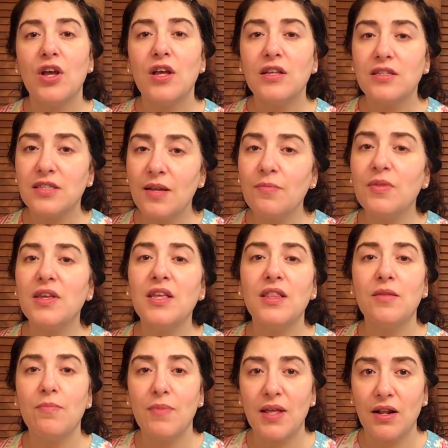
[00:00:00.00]
Something in
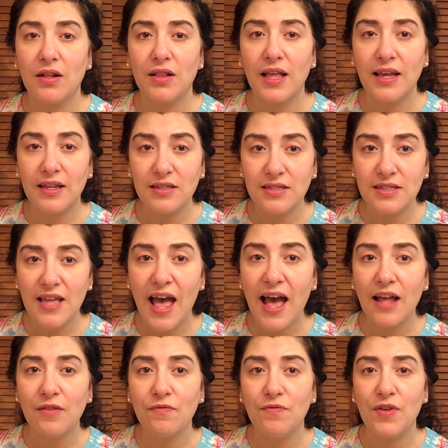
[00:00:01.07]
the middle, like a
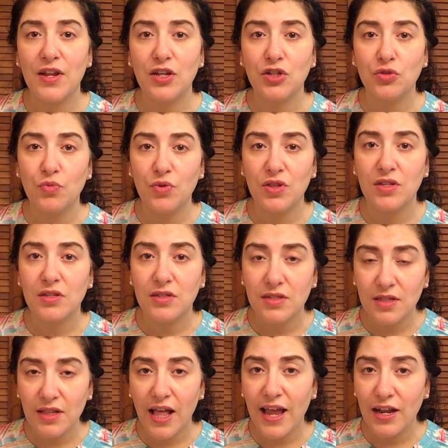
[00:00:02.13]
satin finish with a
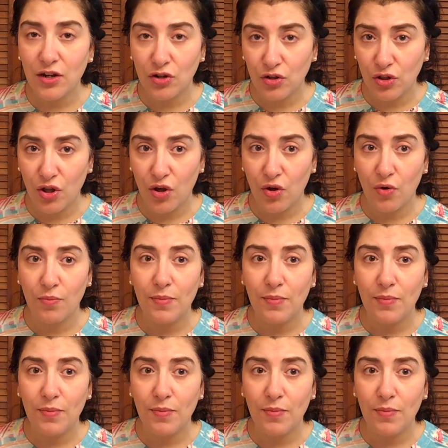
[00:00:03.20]
slight glow,